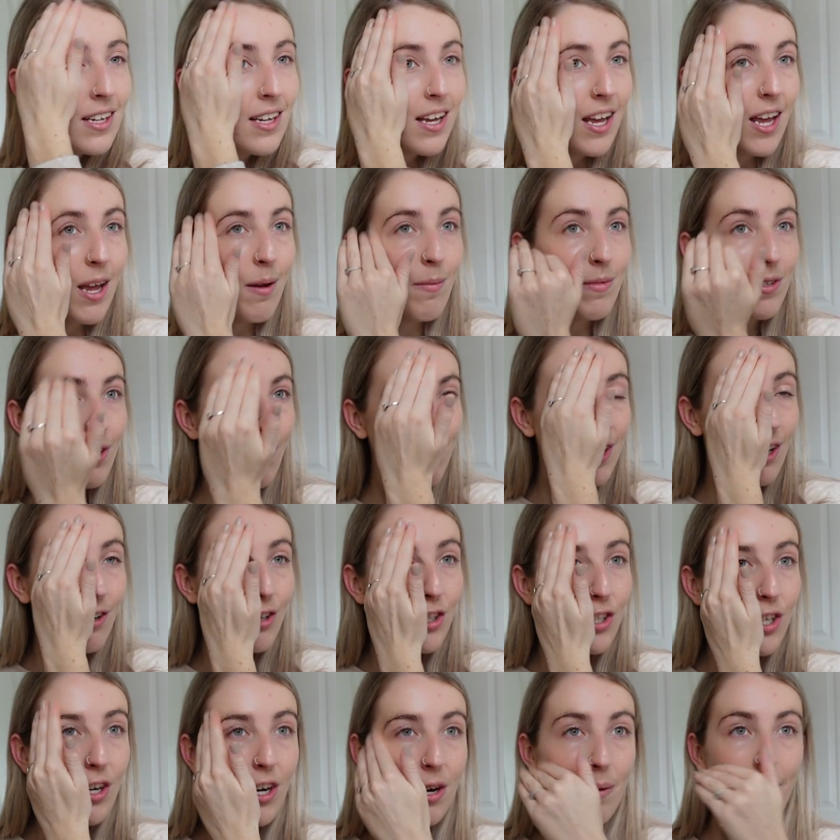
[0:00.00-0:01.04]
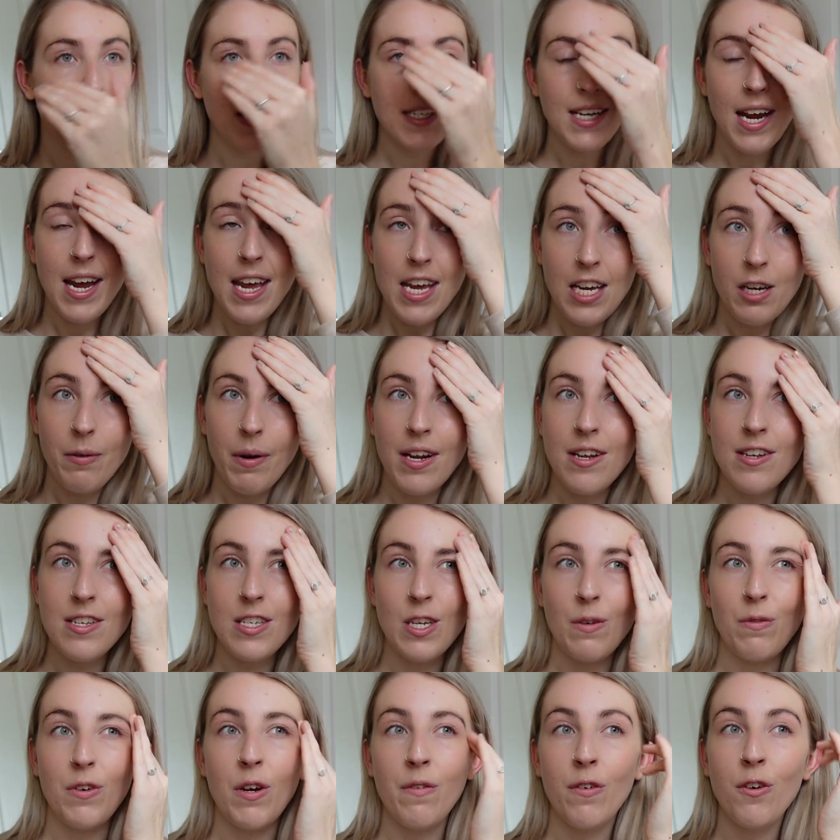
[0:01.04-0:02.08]
So obviously I'll show you our takeaway and
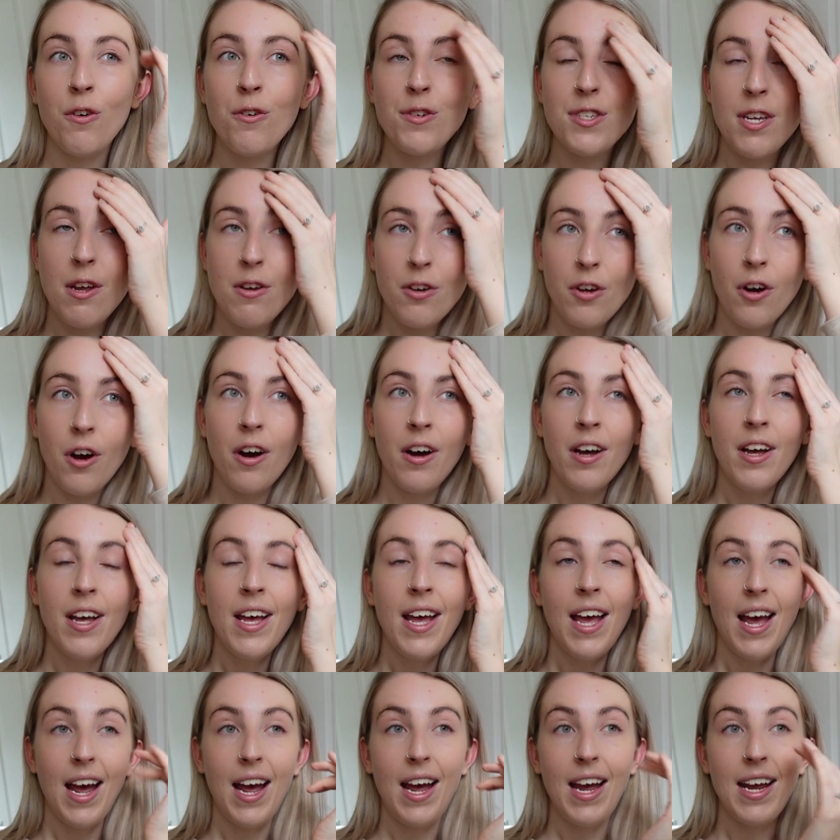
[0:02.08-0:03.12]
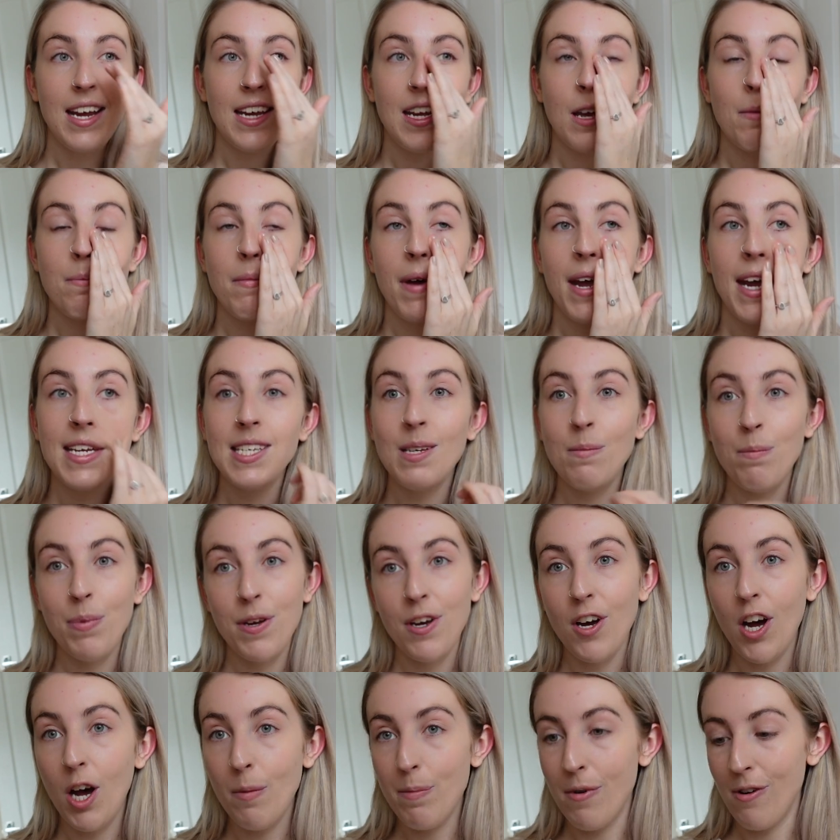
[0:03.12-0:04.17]
stuff. And I've also got a amazing
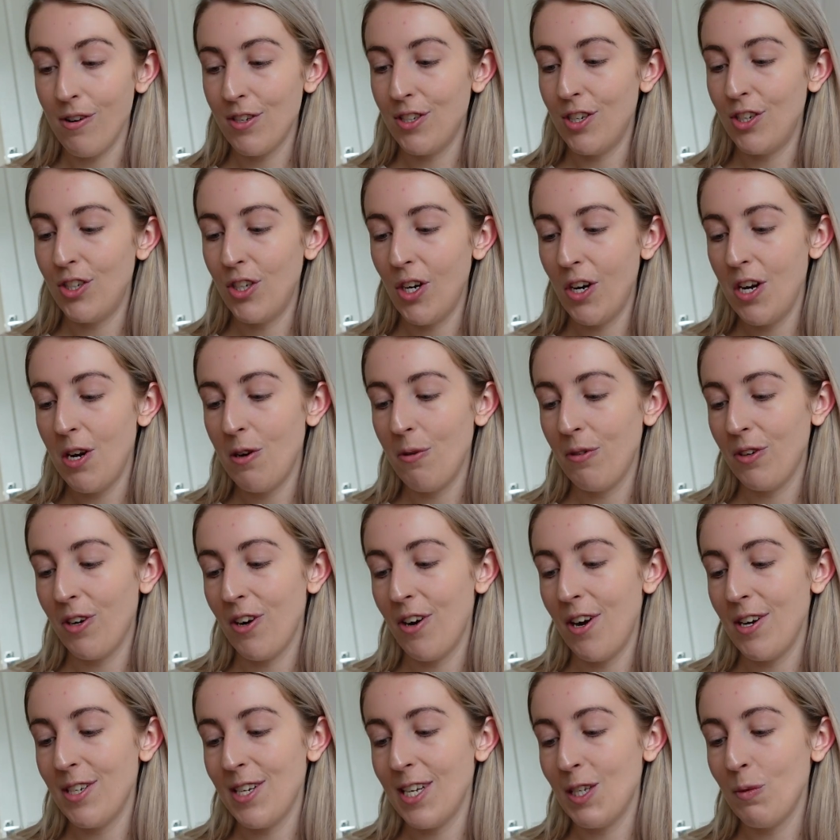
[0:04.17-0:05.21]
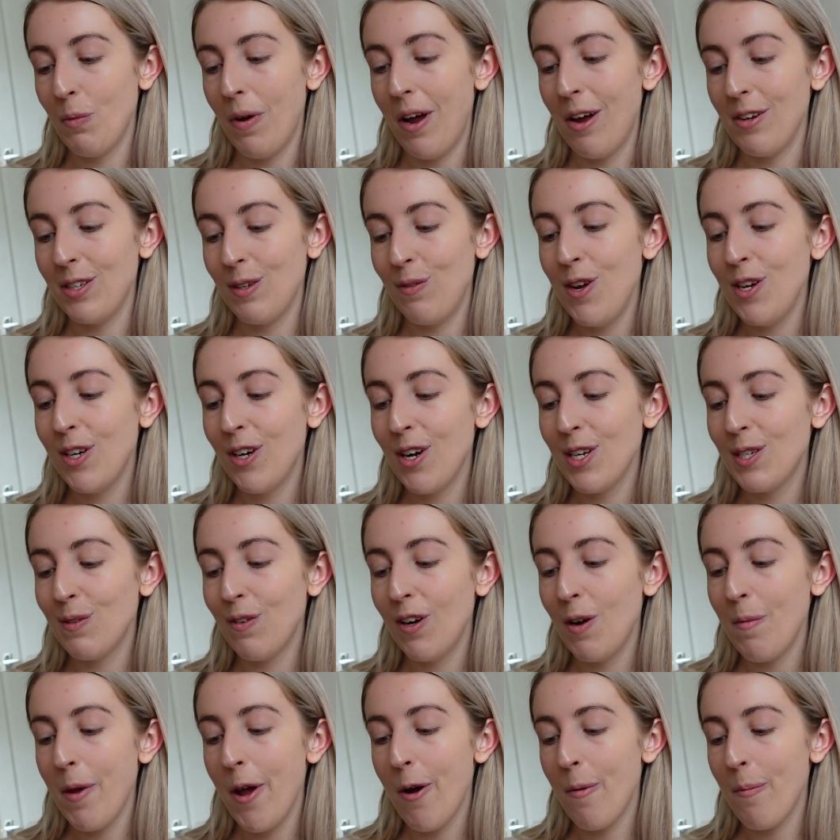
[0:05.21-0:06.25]
PR box to show you guys as well. So if you guys
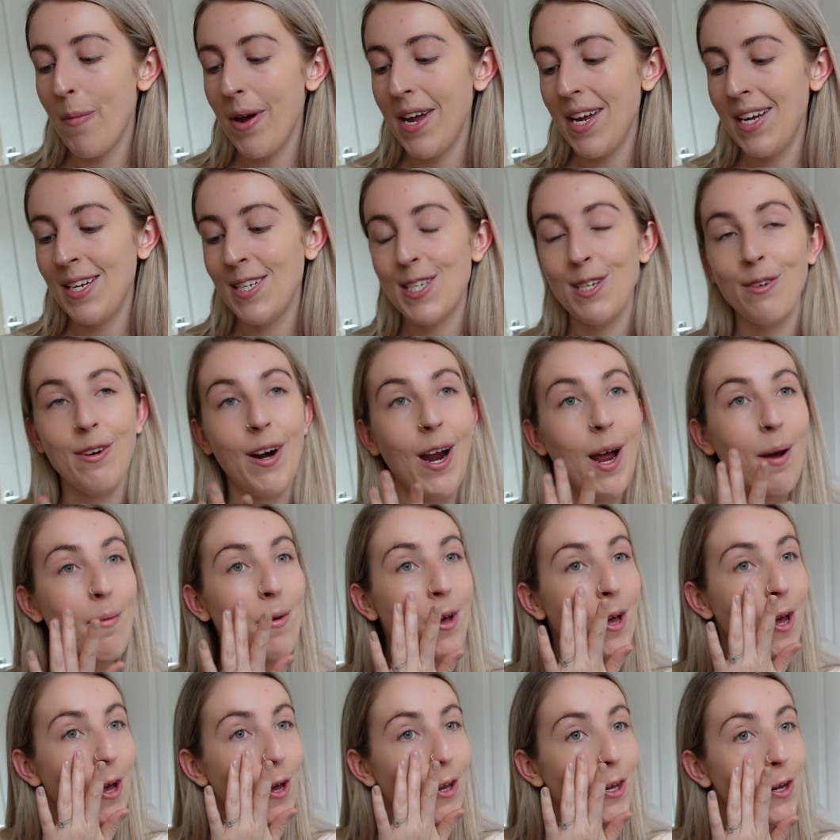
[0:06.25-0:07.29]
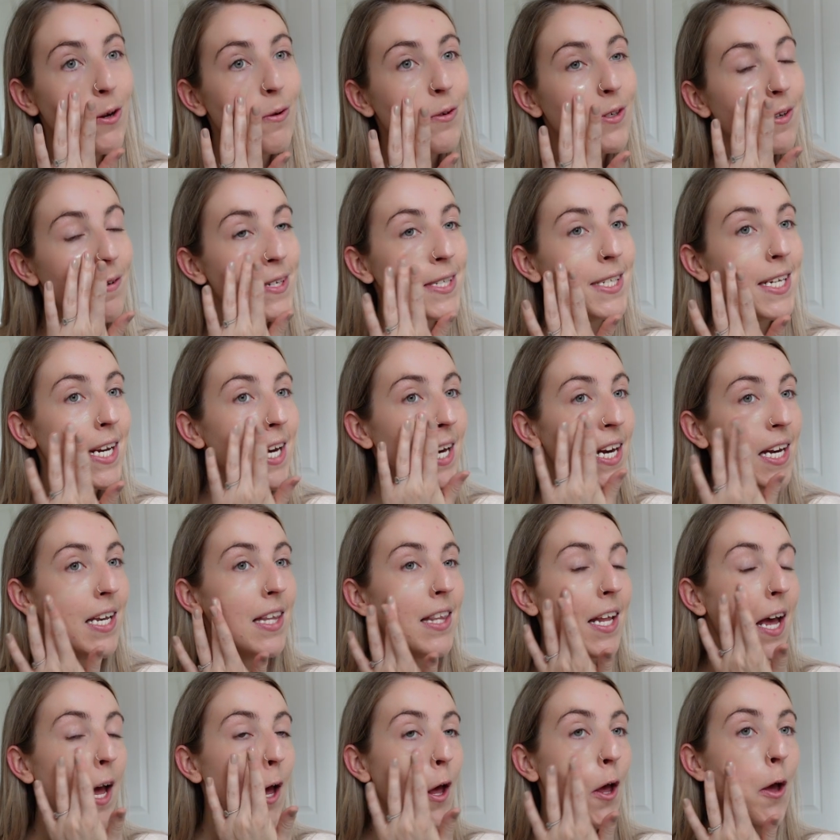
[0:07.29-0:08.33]
follow me on my Instagram, you would have seen
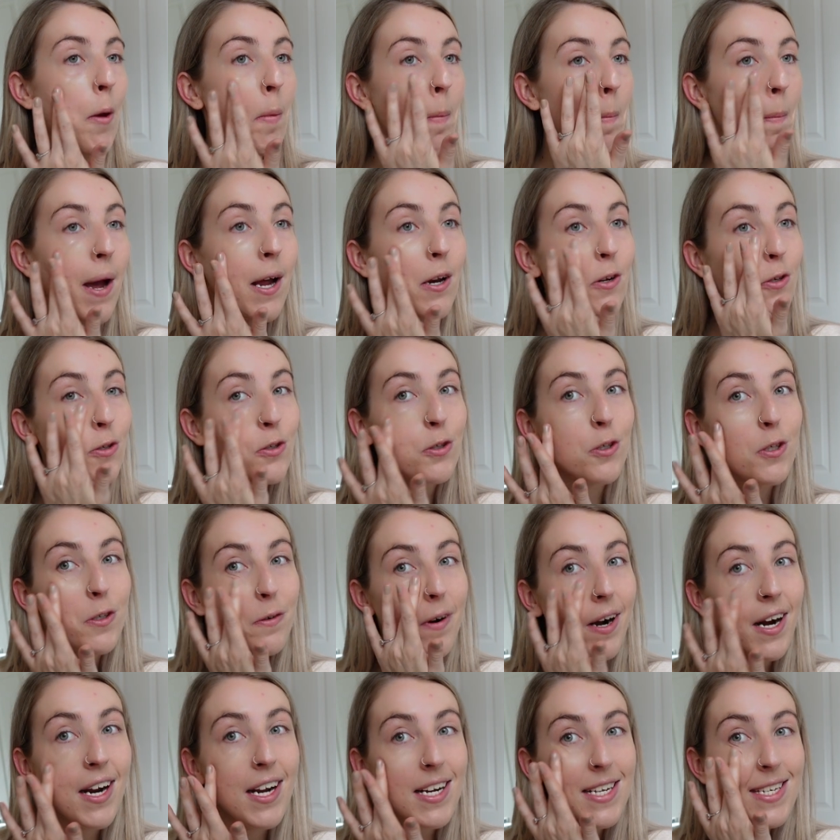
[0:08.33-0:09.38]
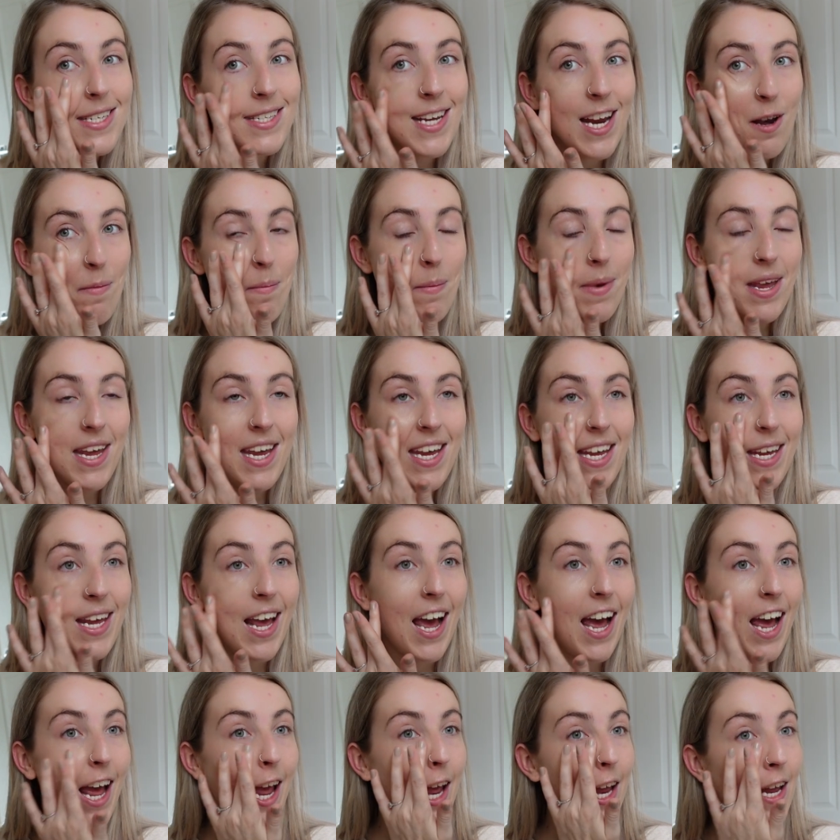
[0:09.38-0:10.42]
that Pandora had sent me
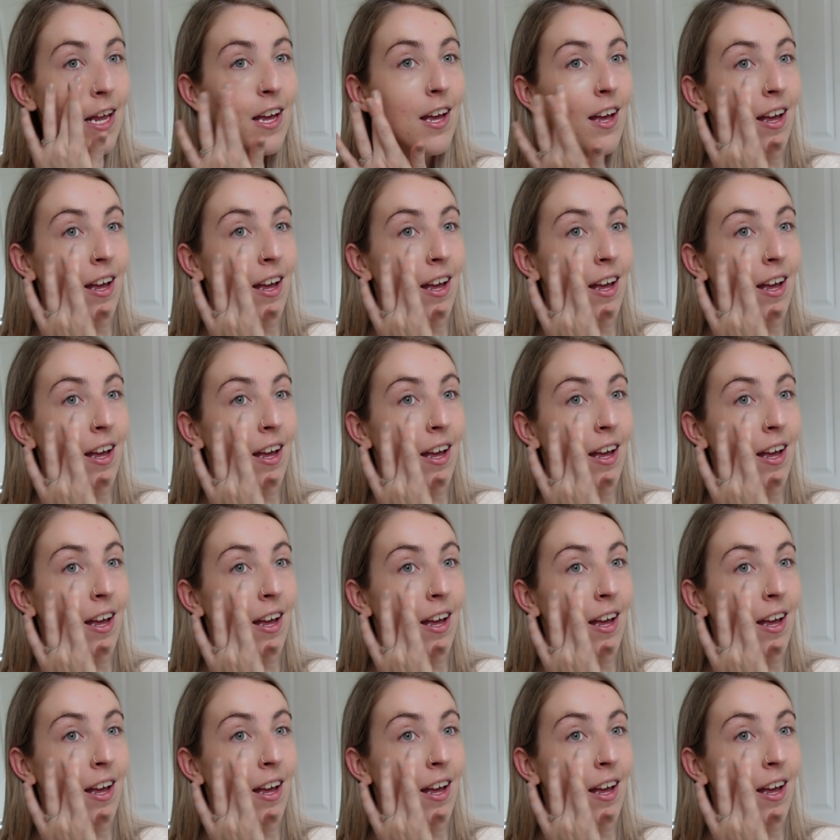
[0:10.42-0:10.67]
a